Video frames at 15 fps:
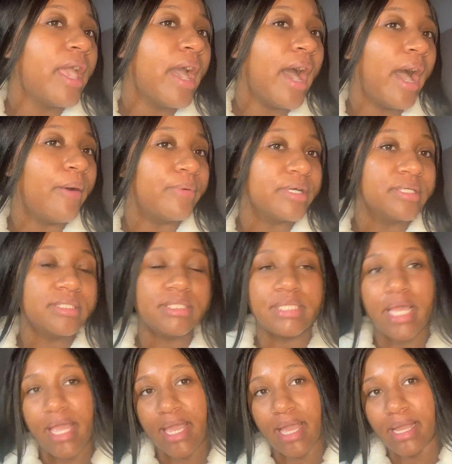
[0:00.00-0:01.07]
I will
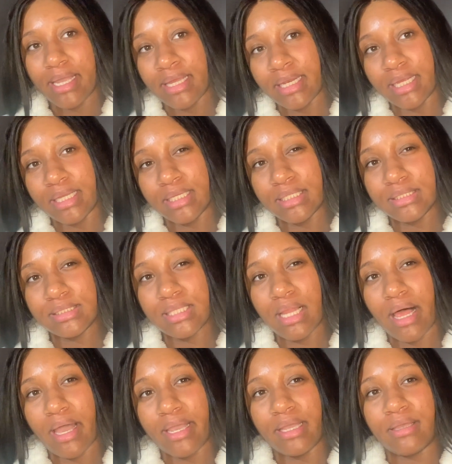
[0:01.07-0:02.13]
say it is
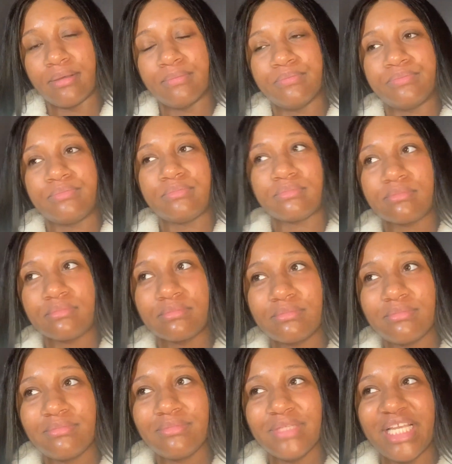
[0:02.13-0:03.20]
like,
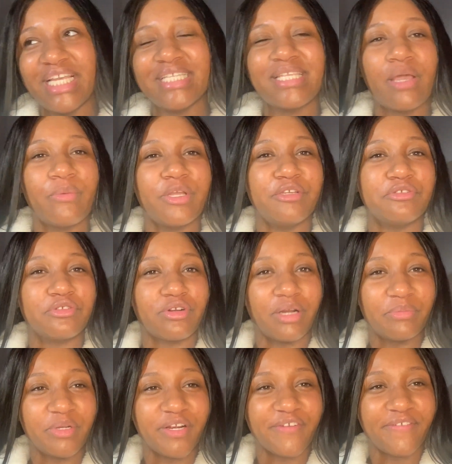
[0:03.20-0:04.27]
it's like when you scrub
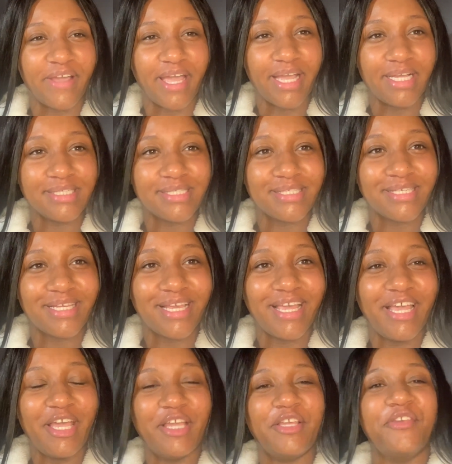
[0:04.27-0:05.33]
your face,
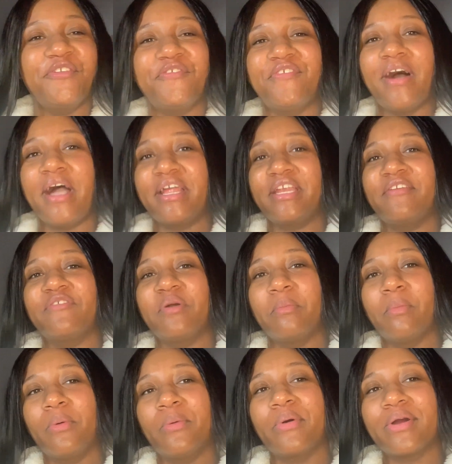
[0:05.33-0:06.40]
you find even
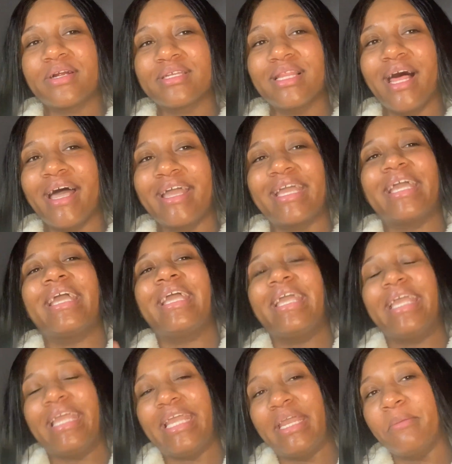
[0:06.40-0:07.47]
more like
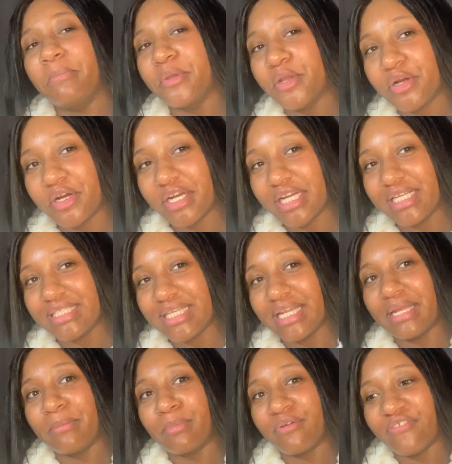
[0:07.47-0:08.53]
impurities and
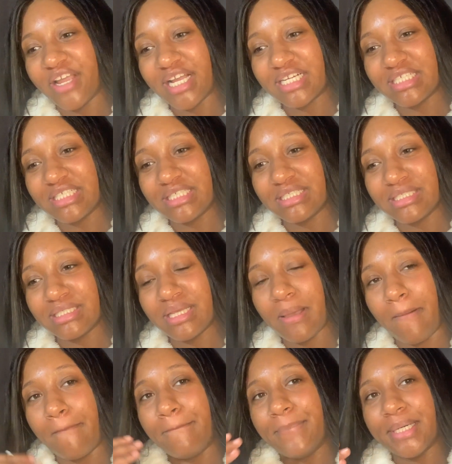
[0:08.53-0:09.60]
imperfections,
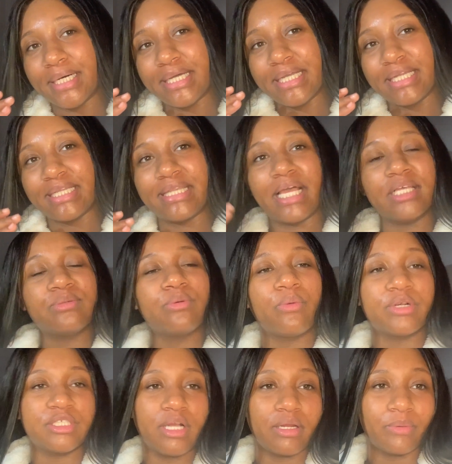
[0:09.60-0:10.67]
but that's what we're
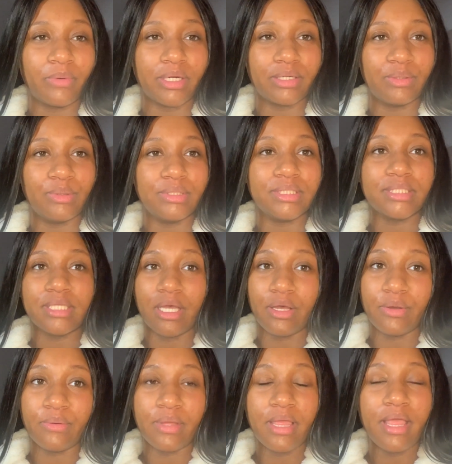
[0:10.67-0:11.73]
trying to work on.
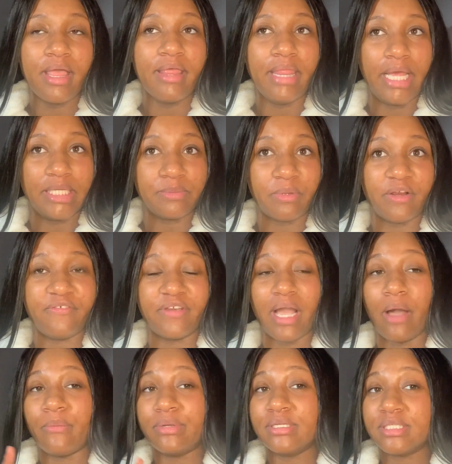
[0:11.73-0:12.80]
So that's perfect.
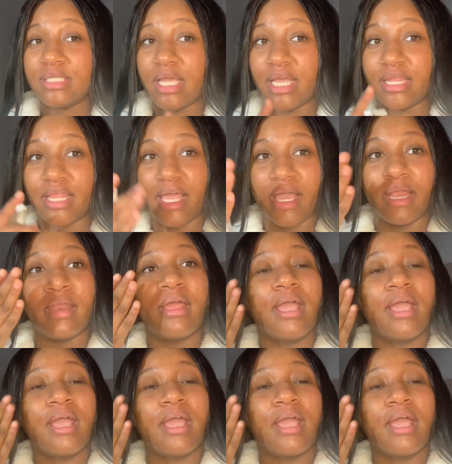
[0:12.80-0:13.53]
I will say that